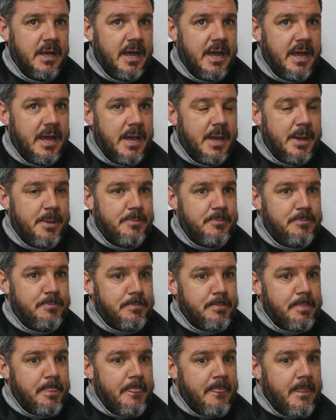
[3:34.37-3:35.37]
Um,
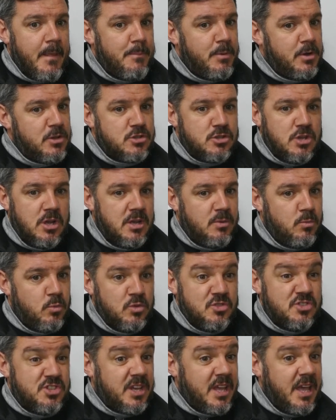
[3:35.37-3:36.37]
But
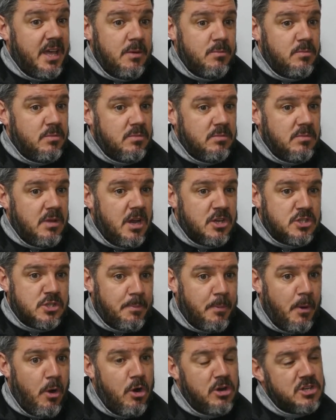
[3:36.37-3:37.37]
once again, our
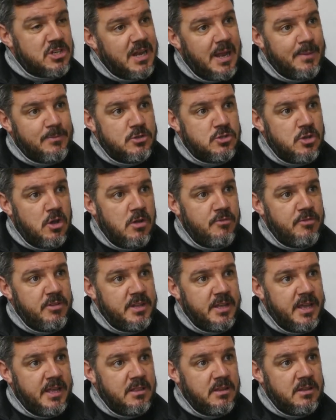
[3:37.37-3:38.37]
supporters clapped us off at
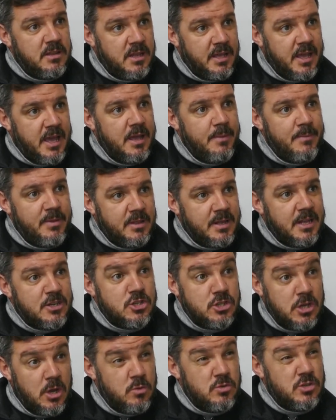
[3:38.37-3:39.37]
the end of the game, and that
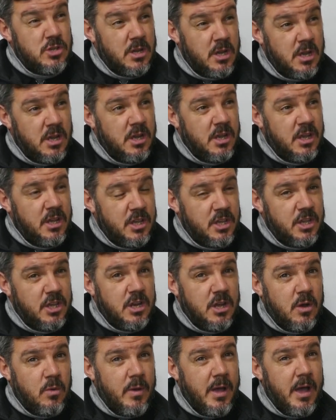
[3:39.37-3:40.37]
shows you, you
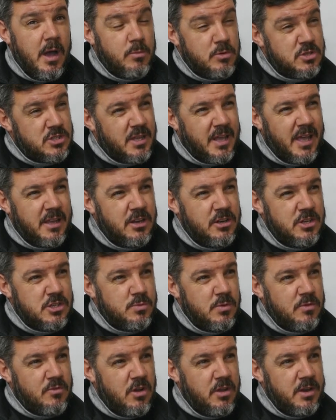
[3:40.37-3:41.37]
know, how much
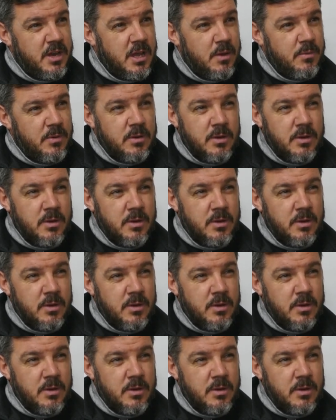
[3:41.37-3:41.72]
togetherness we've got now.